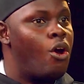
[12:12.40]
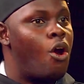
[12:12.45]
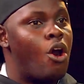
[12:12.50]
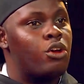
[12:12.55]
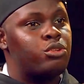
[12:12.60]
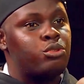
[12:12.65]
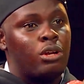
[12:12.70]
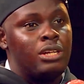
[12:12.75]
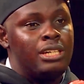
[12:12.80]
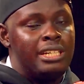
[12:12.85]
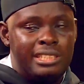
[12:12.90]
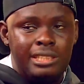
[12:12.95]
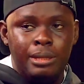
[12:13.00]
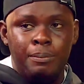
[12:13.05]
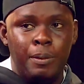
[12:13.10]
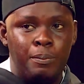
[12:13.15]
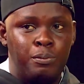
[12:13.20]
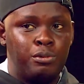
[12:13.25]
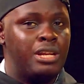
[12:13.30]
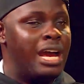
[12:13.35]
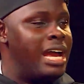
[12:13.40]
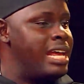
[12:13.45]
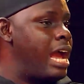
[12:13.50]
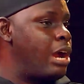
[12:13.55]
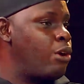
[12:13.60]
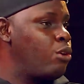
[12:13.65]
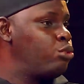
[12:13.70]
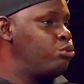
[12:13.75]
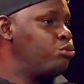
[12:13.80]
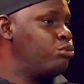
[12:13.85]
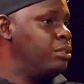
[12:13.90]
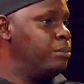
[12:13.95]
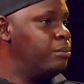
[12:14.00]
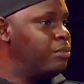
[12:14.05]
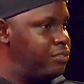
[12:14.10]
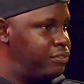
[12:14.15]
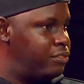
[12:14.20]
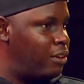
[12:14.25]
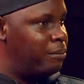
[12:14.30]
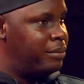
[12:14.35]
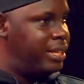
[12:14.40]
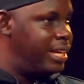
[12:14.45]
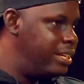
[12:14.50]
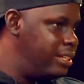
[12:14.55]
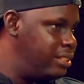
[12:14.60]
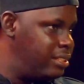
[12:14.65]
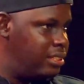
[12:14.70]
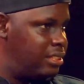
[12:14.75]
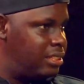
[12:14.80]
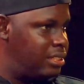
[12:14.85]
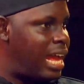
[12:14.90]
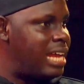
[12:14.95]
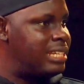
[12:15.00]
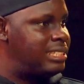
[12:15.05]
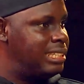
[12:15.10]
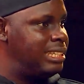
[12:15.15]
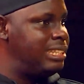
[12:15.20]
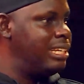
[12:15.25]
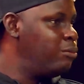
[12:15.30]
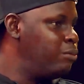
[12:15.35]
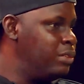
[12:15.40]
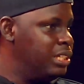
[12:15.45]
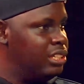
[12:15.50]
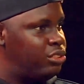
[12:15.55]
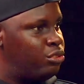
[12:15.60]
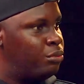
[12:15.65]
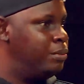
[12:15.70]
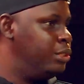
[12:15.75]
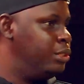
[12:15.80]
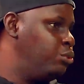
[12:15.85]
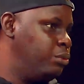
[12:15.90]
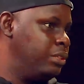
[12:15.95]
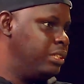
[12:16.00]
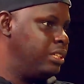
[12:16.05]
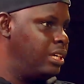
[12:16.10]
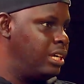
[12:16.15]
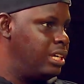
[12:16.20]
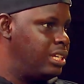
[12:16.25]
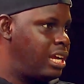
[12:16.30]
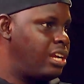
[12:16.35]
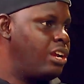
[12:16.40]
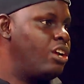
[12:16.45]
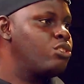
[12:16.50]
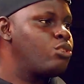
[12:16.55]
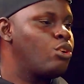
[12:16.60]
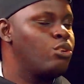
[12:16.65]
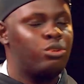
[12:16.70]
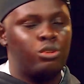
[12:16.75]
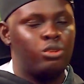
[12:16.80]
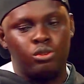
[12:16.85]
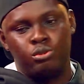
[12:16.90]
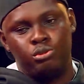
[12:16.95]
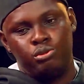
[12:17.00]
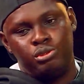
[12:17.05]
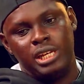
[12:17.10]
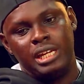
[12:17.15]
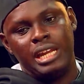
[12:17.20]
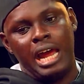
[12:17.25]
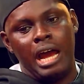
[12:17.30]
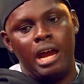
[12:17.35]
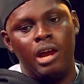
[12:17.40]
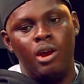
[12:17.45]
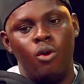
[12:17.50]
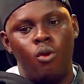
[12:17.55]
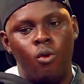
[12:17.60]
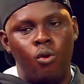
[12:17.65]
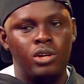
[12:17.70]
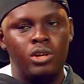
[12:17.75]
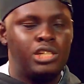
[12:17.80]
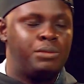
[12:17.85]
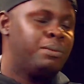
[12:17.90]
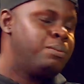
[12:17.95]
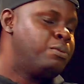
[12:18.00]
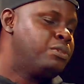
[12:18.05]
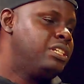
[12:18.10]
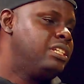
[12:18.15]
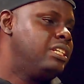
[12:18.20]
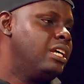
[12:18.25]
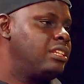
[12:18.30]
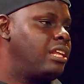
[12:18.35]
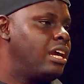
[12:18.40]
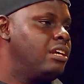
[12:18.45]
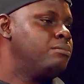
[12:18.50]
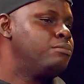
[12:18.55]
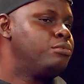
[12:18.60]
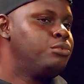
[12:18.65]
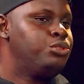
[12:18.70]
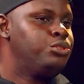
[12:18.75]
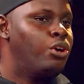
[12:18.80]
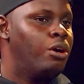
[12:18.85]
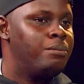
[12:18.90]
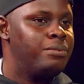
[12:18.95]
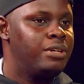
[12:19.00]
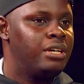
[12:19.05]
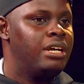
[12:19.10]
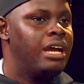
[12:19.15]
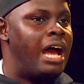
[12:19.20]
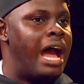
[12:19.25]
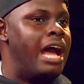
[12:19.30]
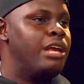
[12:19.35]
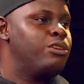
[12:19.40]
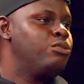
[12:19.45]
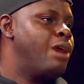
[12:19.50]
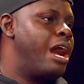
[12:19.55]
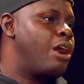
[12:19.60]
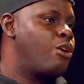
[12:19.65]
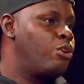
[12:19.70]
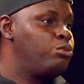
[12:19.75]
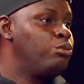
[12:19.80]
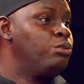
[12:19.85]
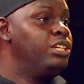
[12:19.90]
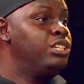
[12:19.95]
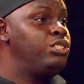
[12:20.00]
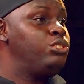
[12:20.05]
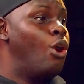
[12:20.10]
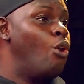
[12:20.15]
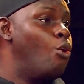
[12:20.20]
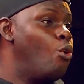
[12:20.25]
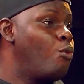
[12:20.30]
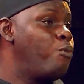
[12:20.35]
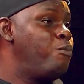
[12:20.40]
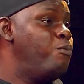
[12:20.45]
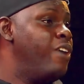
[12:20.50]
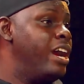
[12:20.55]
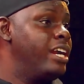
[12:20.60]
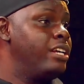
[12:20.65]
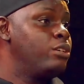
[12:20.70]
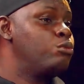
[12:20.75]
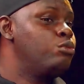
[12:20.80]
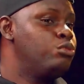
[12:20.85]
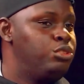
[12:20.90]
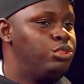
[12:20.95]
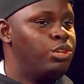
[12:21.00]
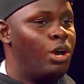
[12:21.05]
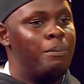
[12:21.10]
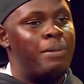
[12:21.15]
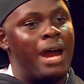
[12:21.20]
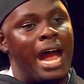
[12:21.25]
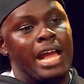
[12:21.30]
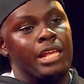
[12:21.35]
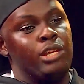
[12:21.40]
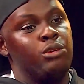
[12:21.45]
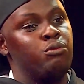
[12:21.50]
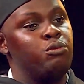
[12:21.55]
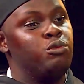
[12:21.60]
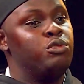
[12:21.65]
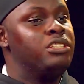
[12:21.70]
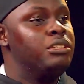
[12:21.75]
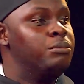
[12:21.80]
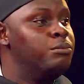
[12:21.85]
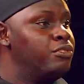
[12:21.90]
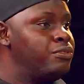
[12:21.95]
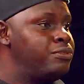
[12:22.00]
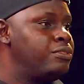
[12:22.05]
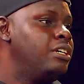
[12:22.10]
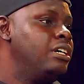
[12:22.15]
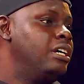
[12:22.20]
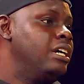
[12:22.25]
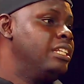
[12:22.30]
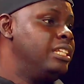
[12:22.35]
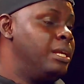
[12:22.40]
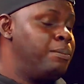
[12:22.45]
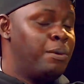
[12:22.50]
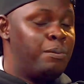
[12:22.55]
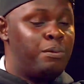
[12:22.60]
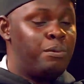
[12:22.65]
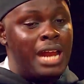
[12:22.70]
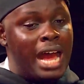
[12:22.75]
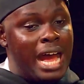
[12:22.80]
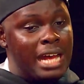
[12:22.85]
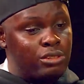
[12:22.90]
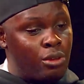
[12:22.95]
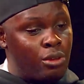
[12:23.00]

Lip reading: also list the people that you are going to remove from there. That's the thing we need to be doing. You're not going to say that, oh, these people did a terrible job, and you are going to list your own very good job, and you won't remove the people that are